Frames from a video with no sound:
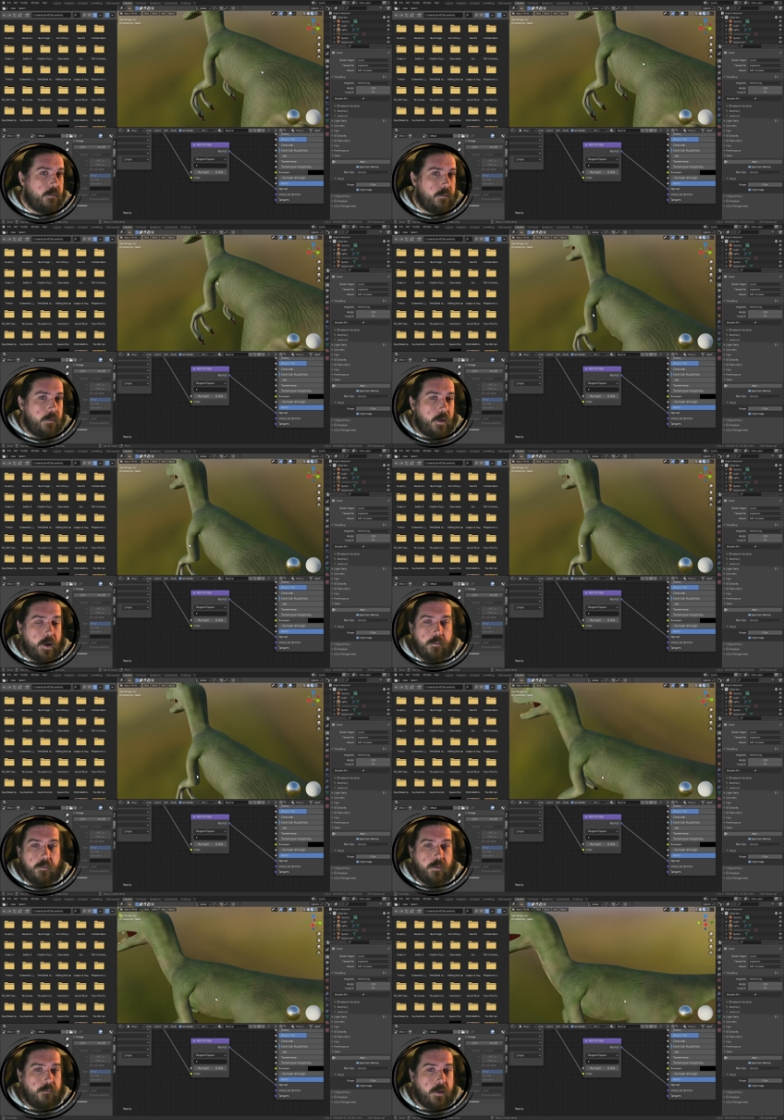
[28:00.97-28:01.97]

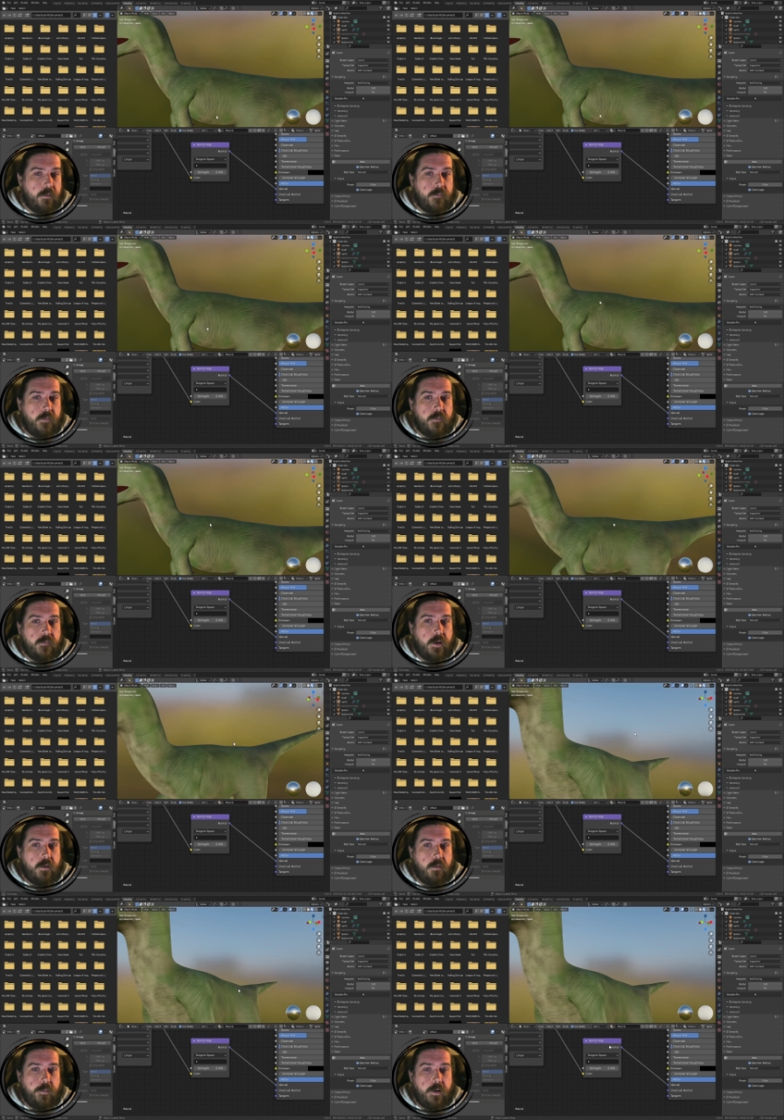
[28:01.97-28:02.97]
the wrinkles in the skin are
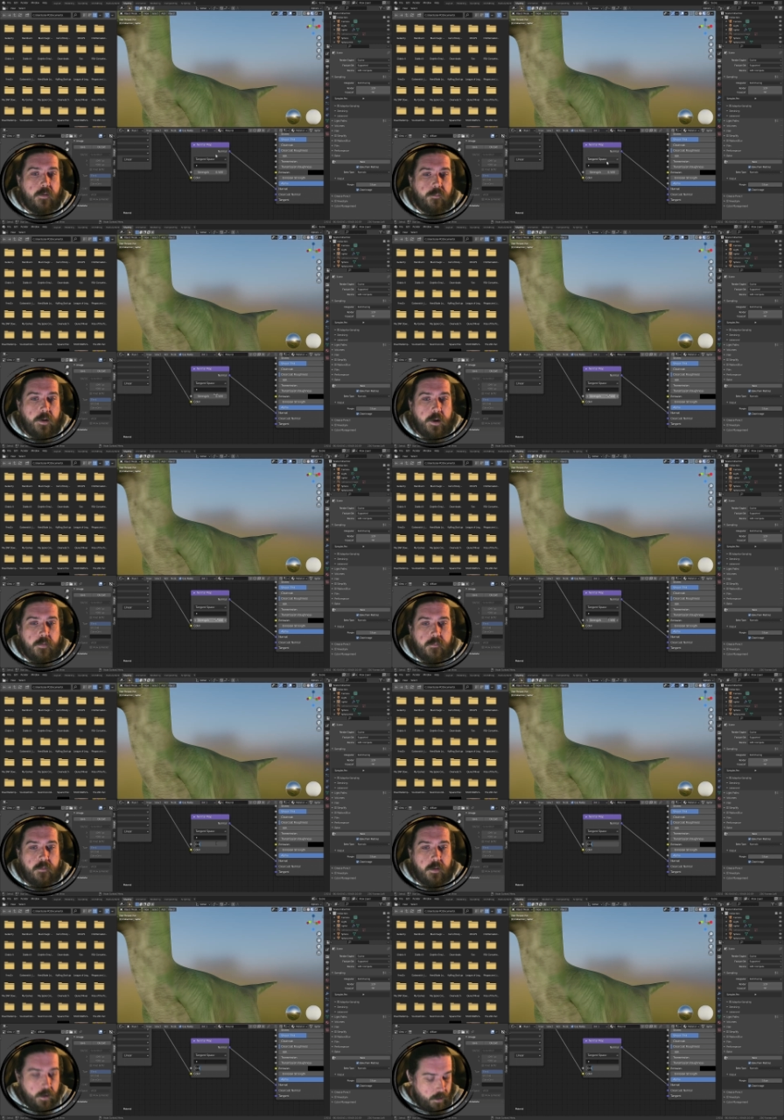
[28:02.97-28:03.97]
a bit less pronounced.
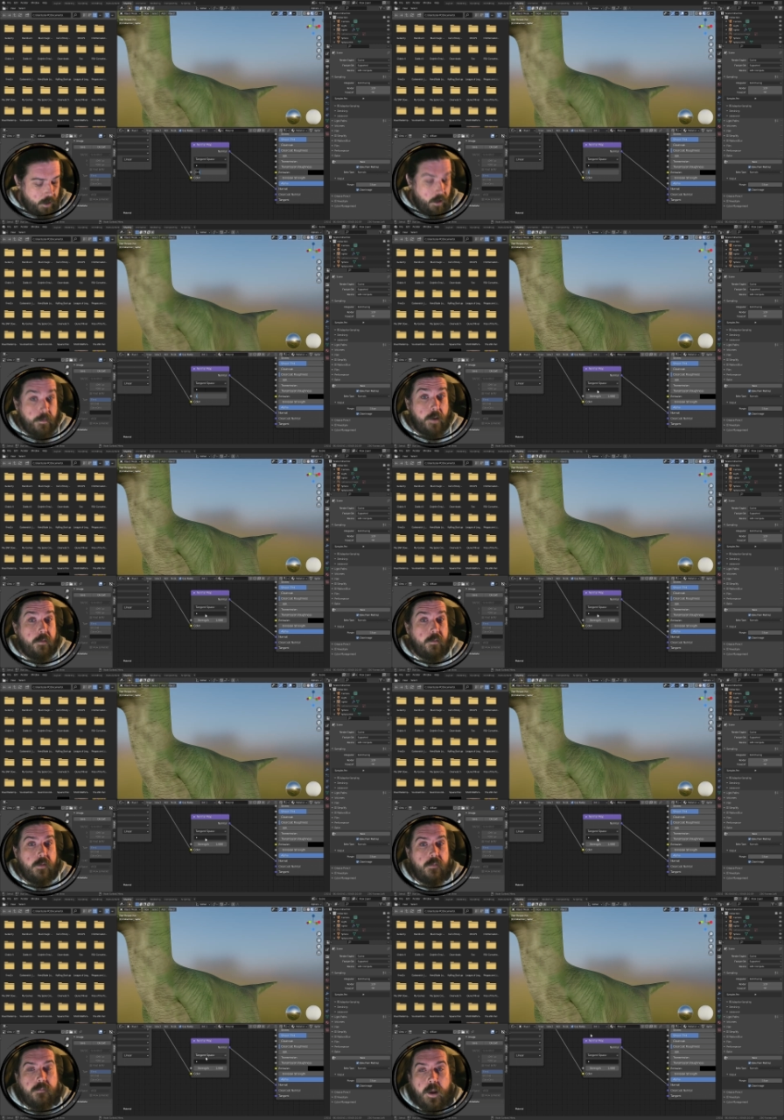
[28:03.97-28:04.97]
I'm happy with it
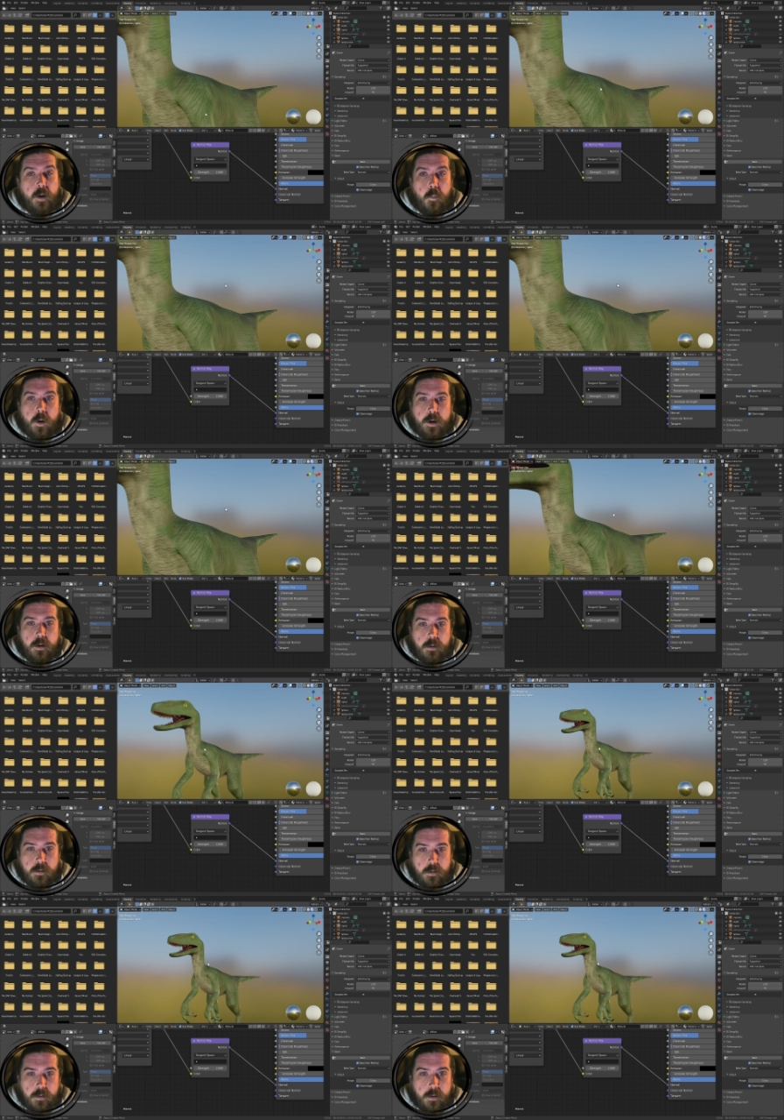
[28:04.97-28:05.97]
at 1.
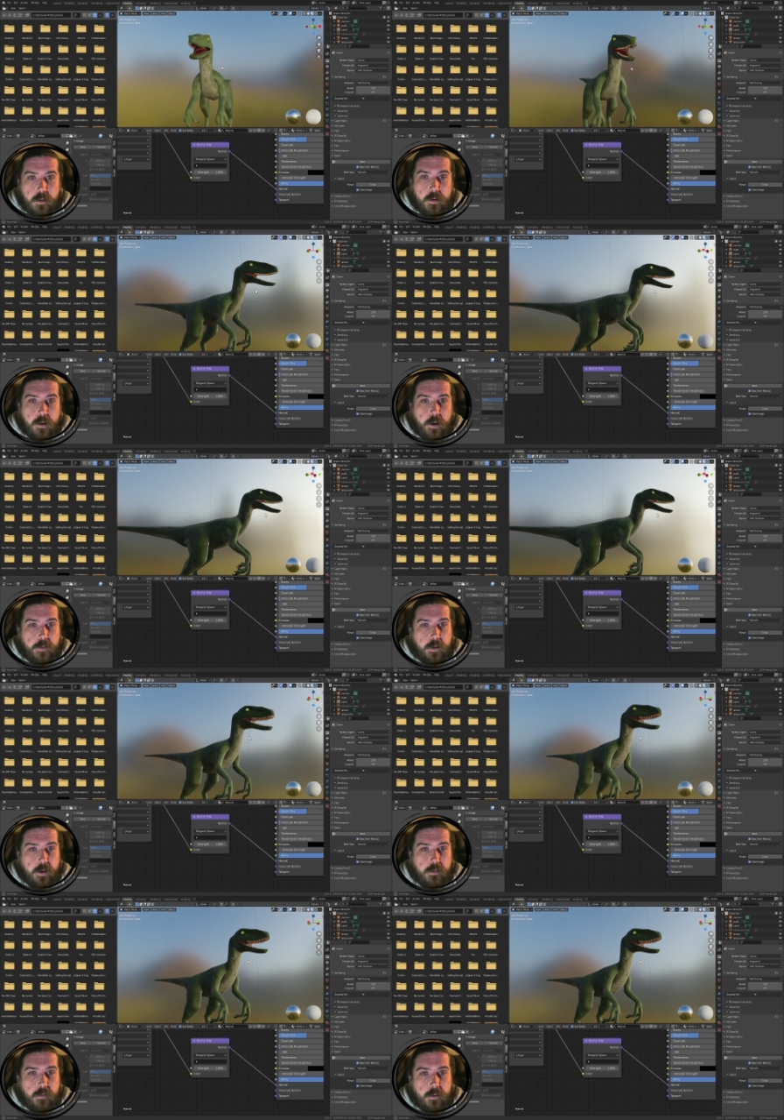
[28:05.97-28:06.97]
I think
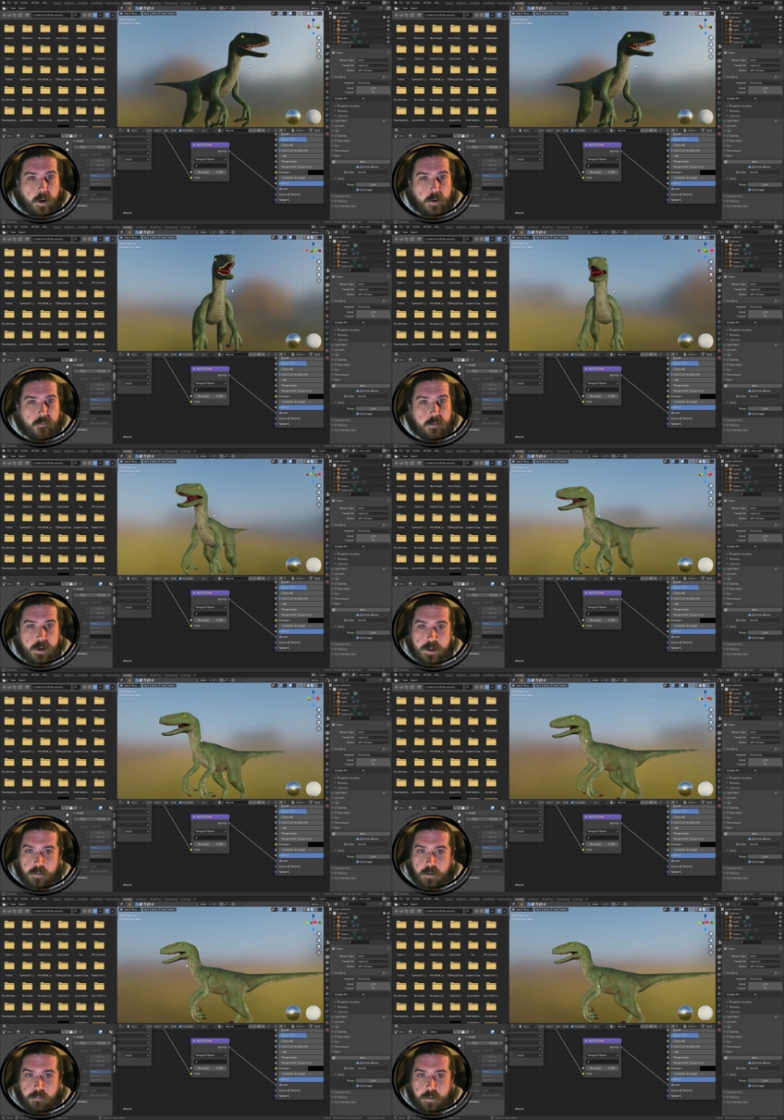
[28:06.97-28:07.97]
the extra detail
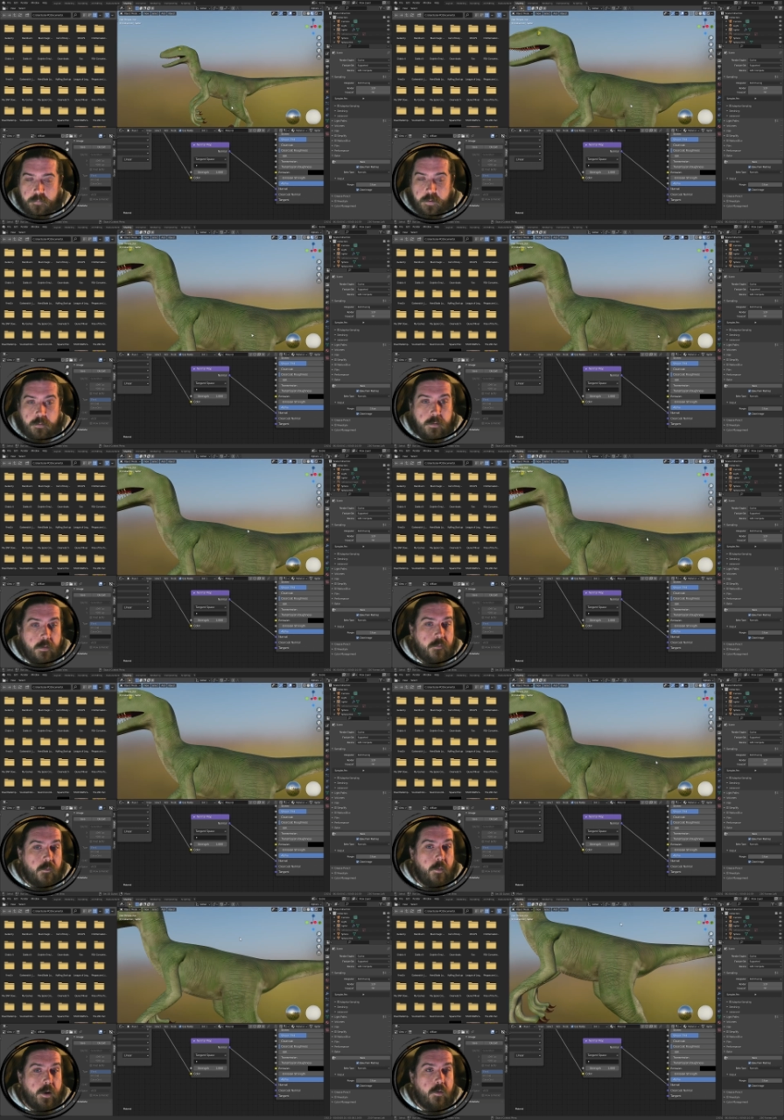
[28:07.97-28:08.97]
that it brings out looks
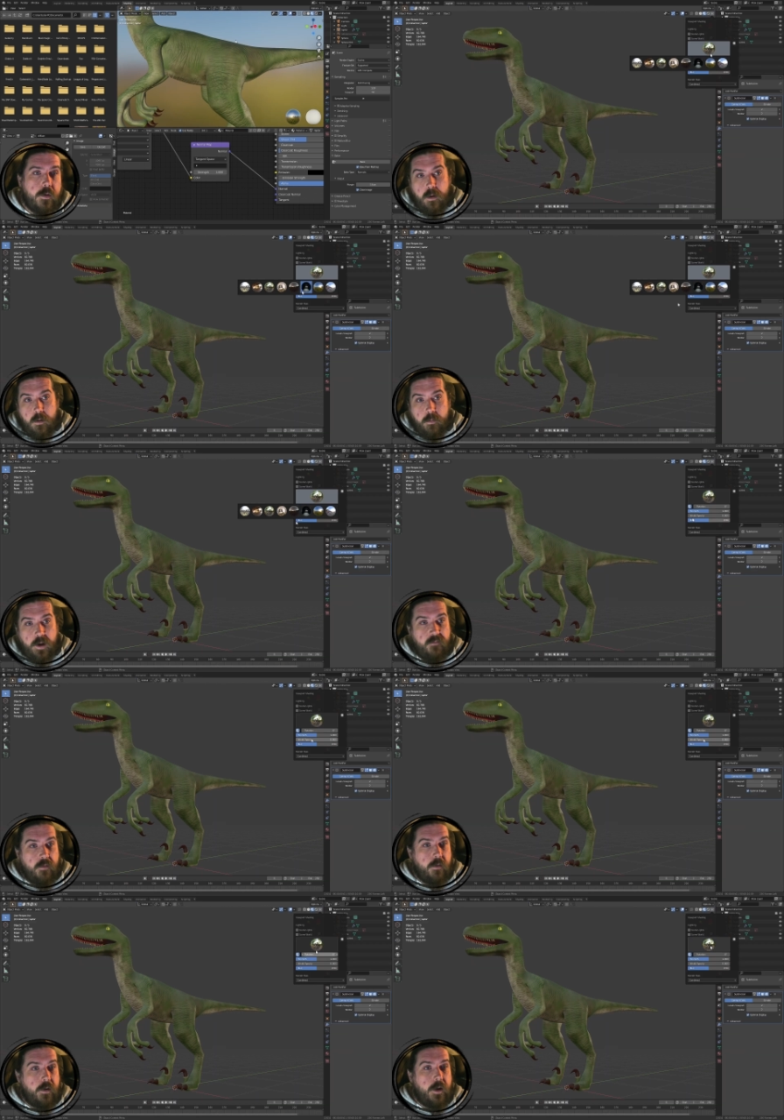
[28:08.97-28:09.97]
quite good. We can have a
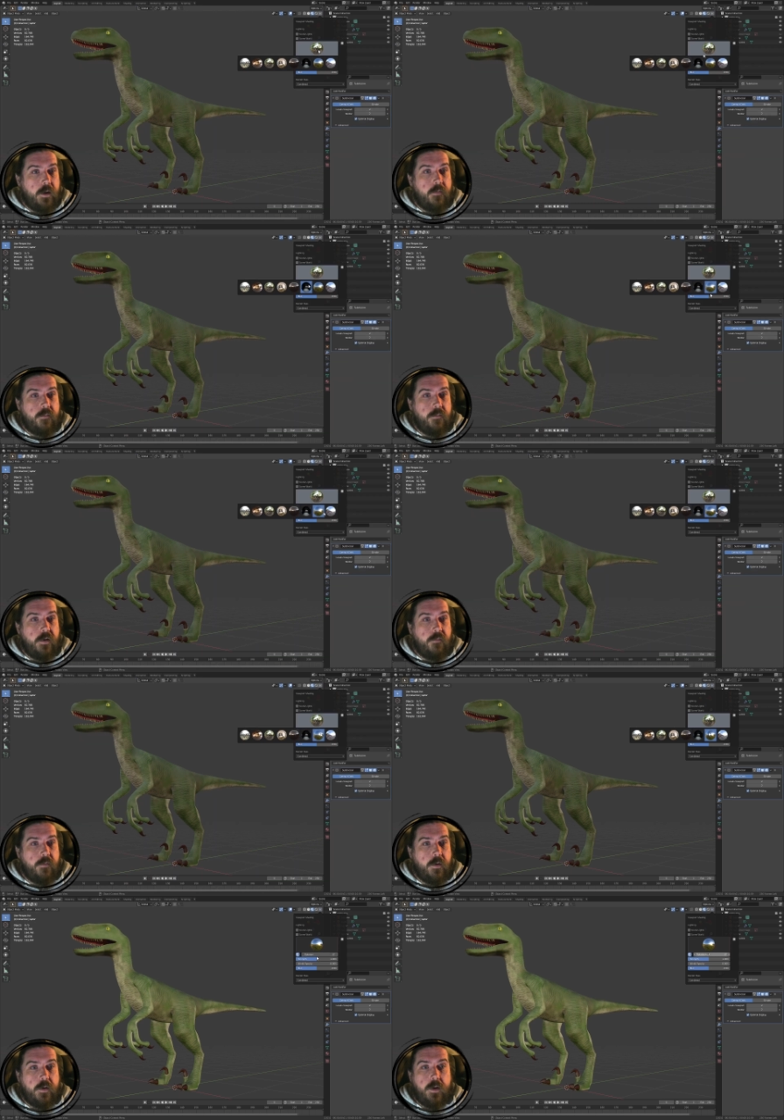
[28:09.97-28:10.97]
look in some different